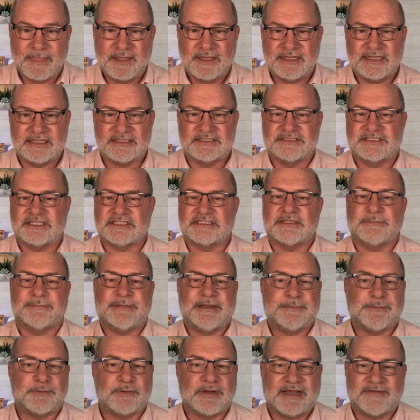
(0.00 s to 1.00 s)
It's just the
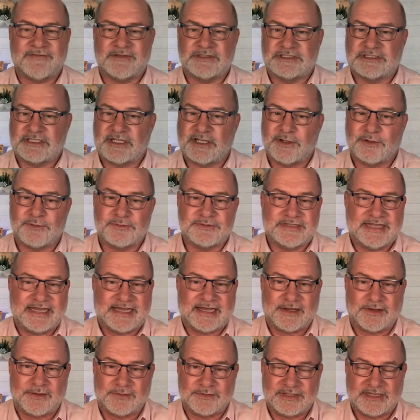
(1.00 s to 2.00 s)
people who haven't slowed
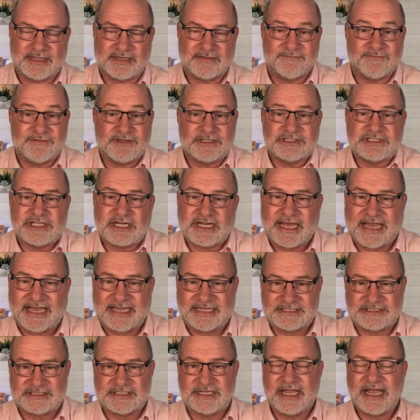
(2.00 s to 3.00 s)
down and
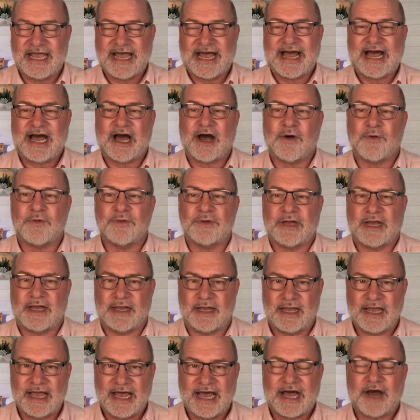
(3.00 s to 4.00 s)
visualized how
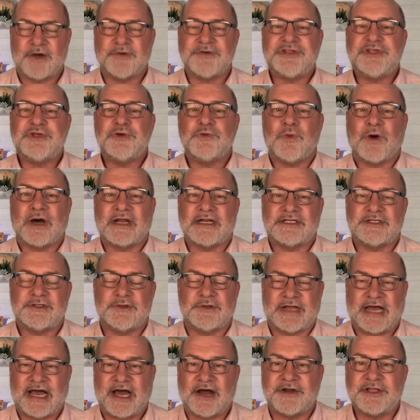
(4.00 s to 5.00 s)
do you want to do
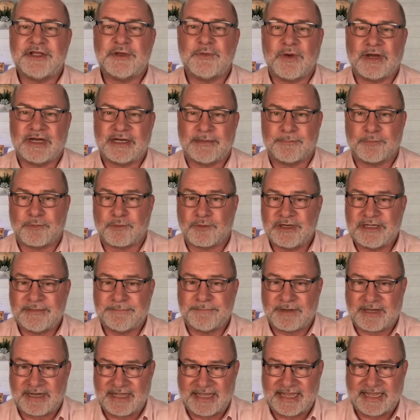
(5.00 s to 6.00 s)
it? How do you want to
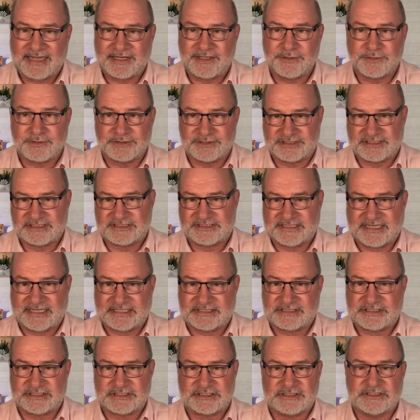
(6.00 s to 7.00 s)
pre-plan your
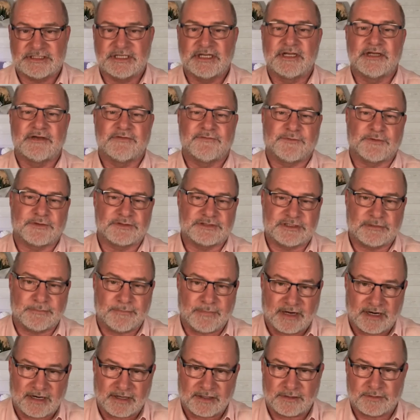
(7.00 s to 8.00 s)
successes for
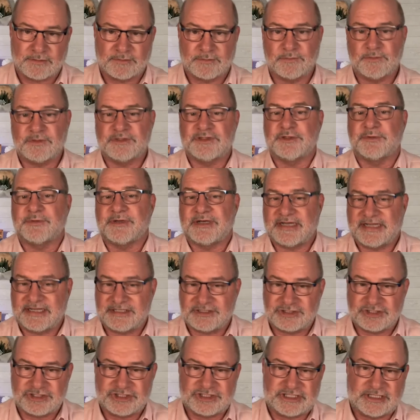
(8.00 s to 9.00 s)
tomorrow with your
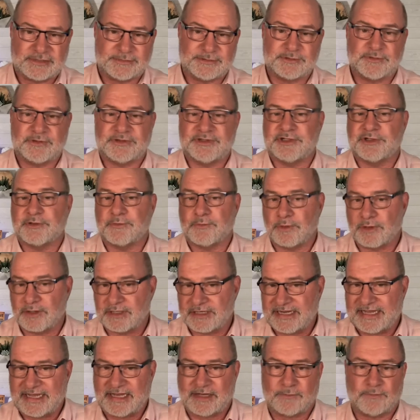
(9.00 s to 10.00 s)
relationships, with your
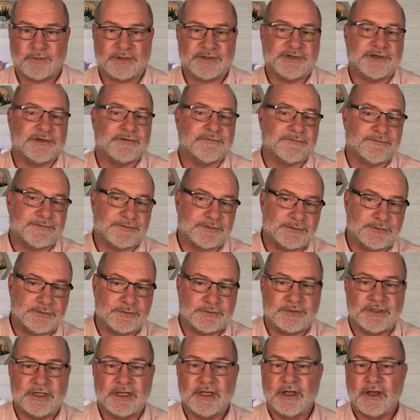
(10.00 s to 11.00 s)
workout, with your
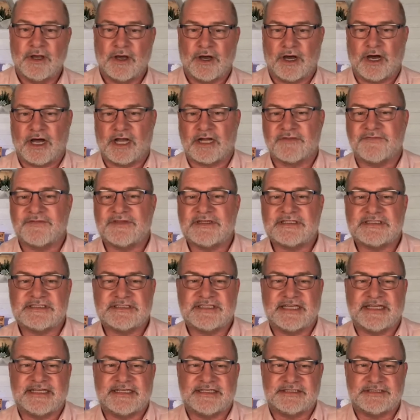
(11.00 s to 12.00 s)
food, all of these
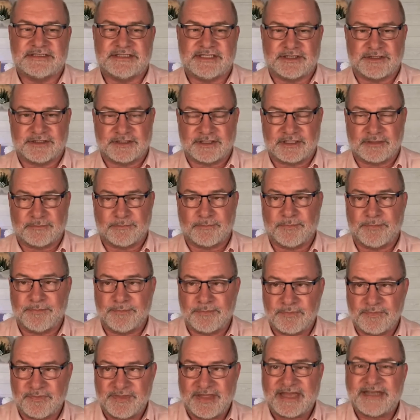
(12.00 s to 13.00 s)
things that are going to,
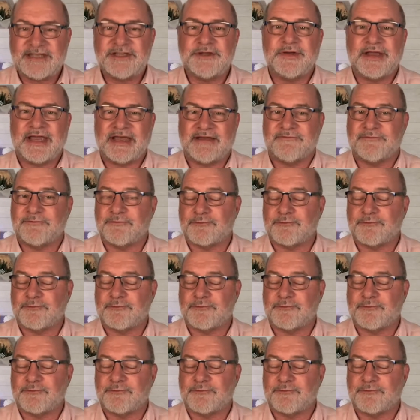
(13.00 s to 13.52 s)
then you have